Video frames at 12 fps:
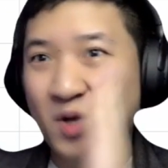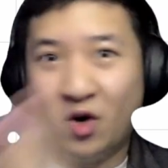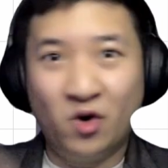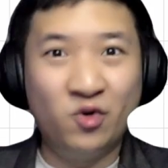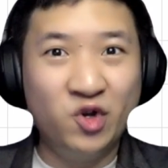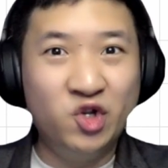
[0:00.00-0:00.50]

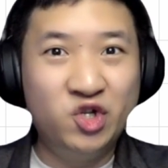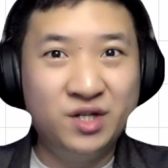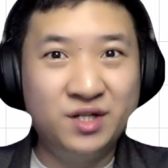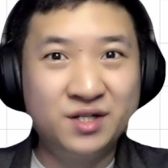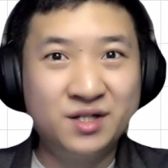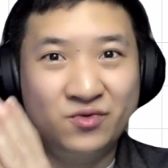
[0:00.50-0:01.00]

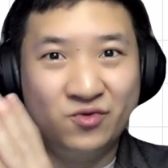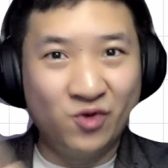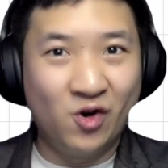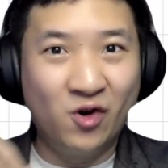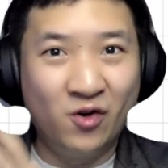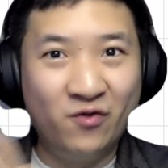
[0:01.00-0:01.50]
original
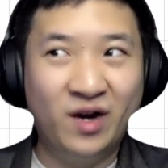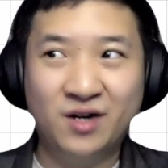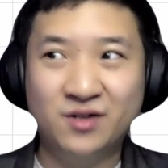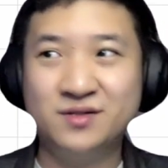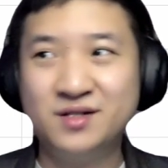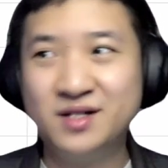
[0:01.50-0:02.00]
raw
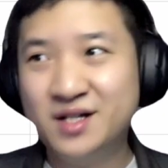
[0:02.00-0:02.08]
file.